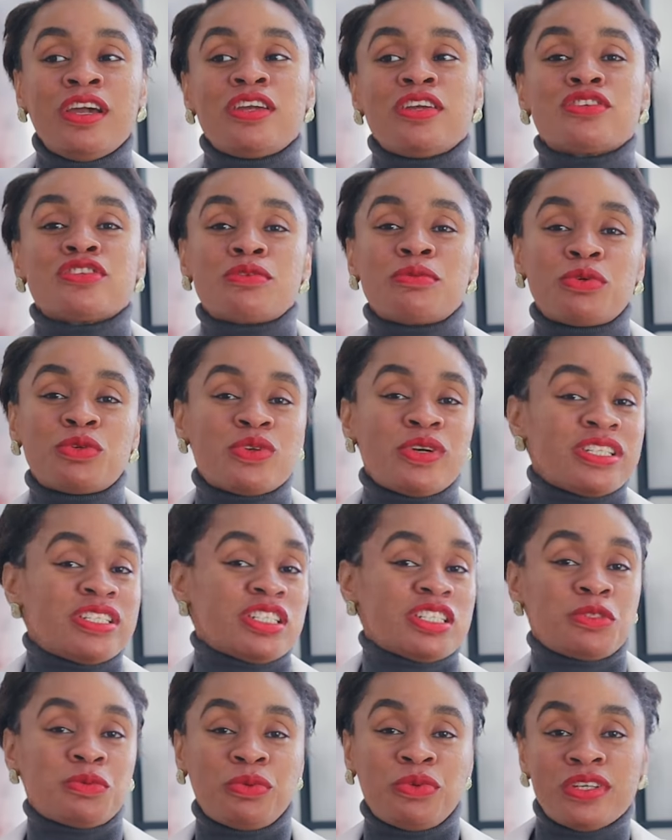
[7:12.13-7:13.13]
you're someone who has
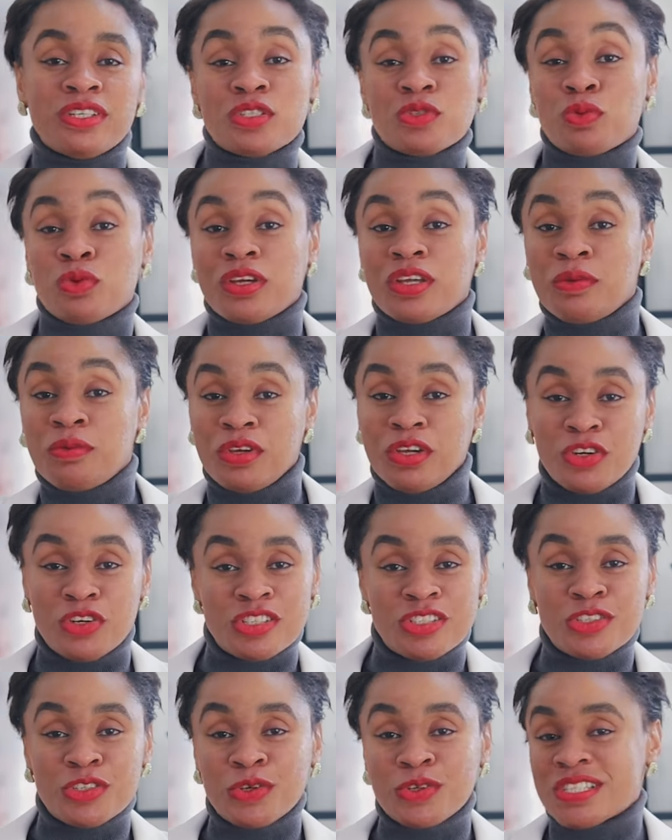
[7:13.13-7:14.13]
experienced working with
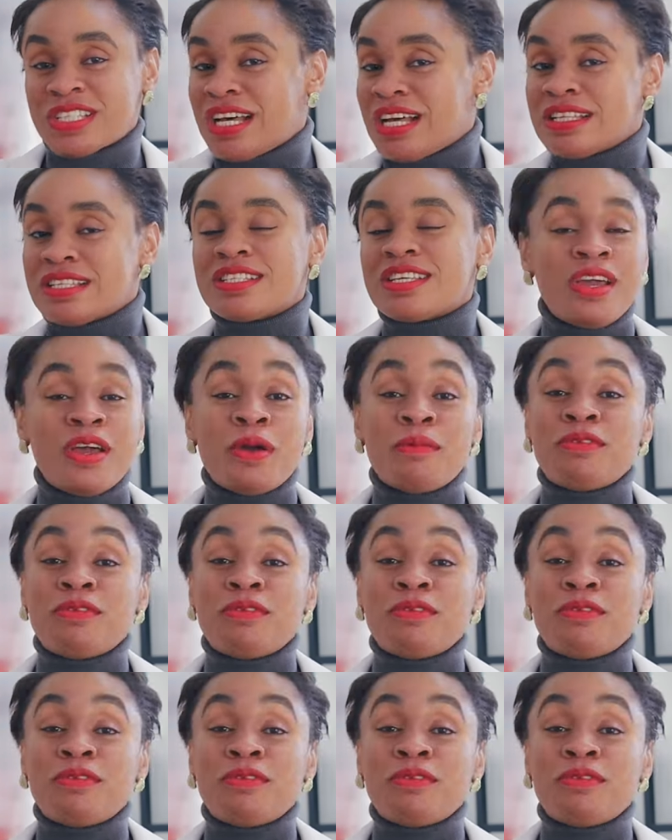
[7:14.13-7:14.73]
consultants,